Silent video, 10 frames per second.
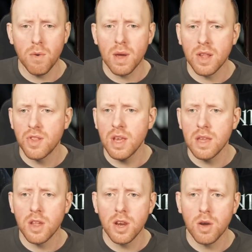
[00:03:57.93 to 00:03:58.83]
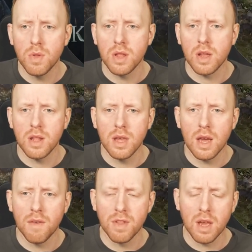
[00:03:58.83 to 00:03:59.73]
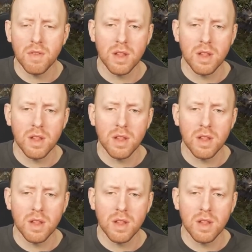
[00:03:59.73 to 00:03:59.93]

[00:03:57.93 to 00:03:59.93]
We can see in the news it's going to give us, give